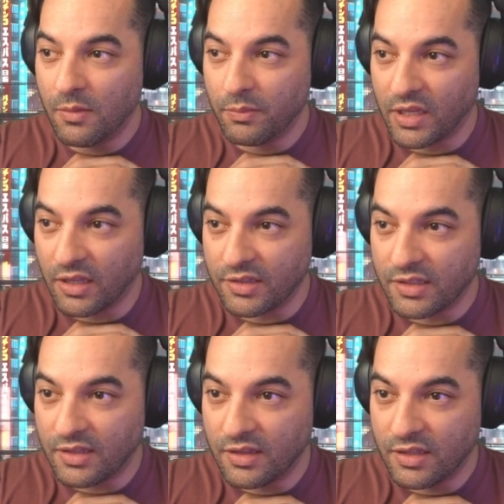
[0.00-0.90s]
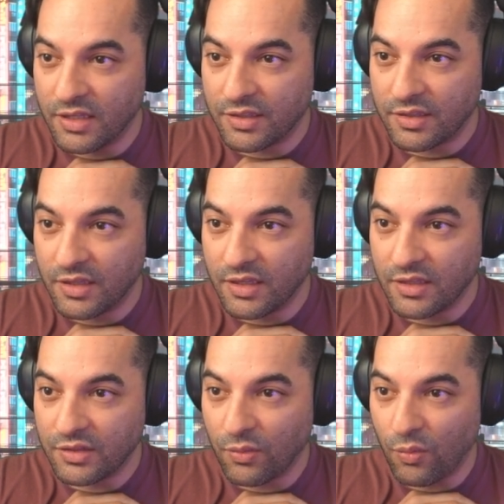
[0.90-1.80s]
because this
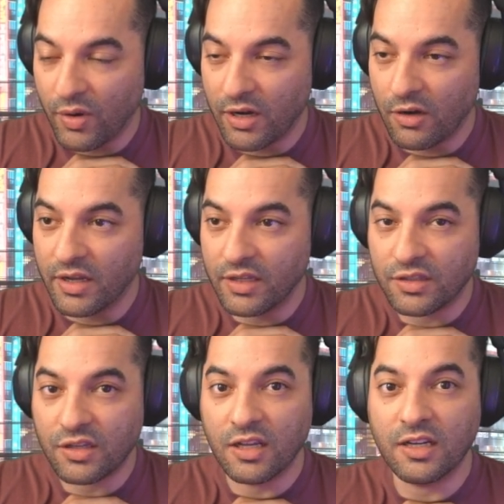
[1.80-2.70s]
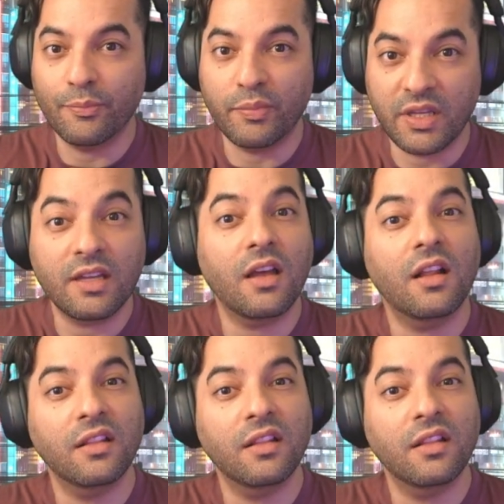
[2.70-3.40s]
is where it's going to be